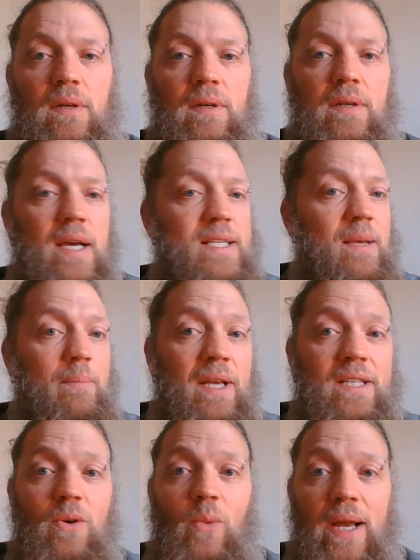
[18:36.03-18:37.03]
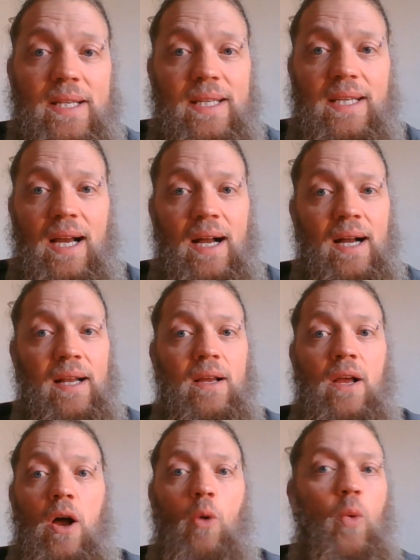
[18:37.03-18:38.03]
Yes, it means a way to God,
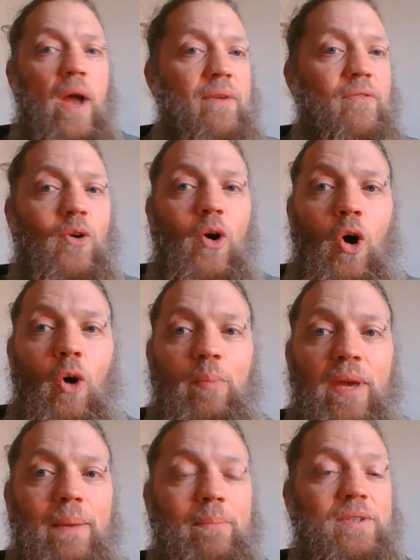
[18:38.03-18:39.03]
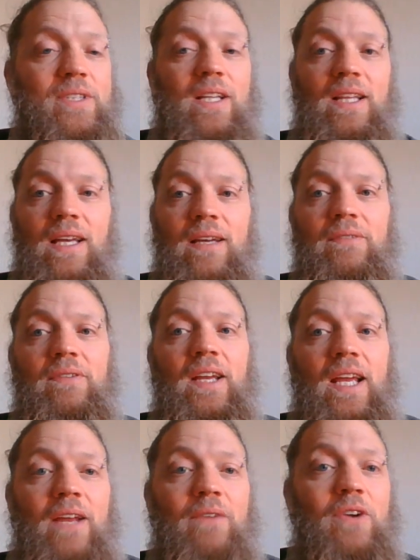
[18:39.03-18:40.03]
a way for all people to live
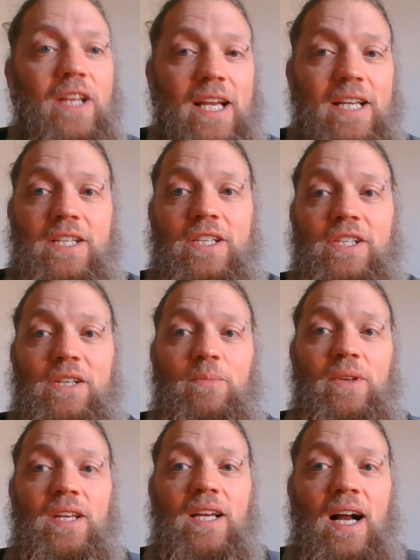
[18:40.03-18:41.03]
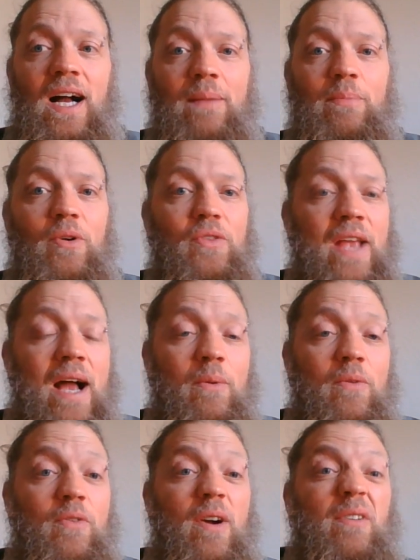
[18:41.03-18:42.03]
in relationship with God, both now
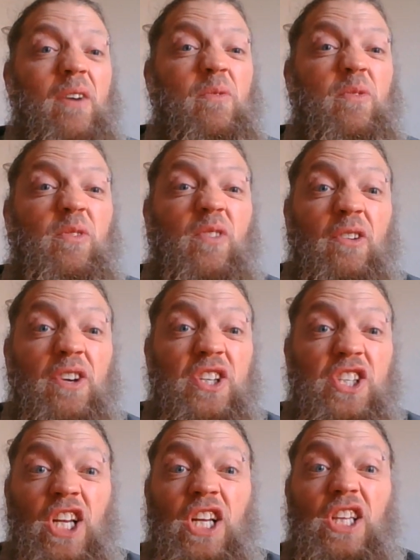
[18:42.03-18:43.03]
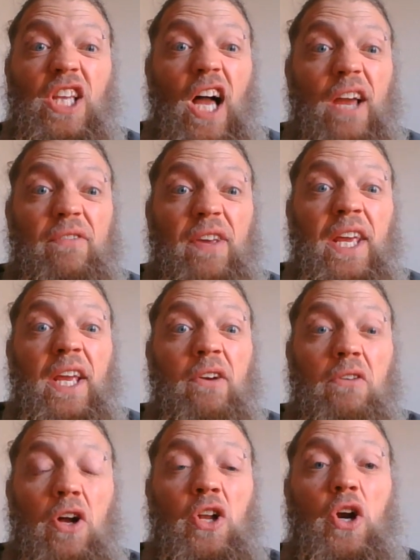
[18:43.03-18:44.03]
and forever, a flourishing life
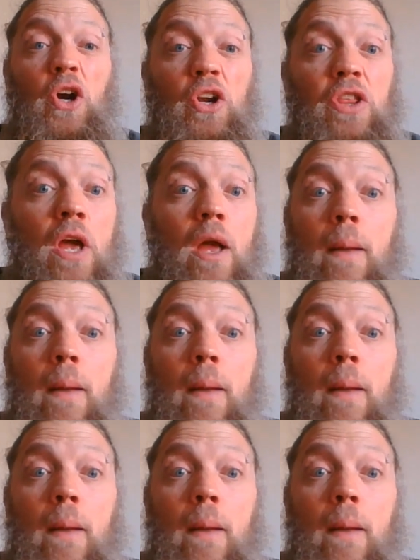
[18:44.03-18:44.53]
here on earth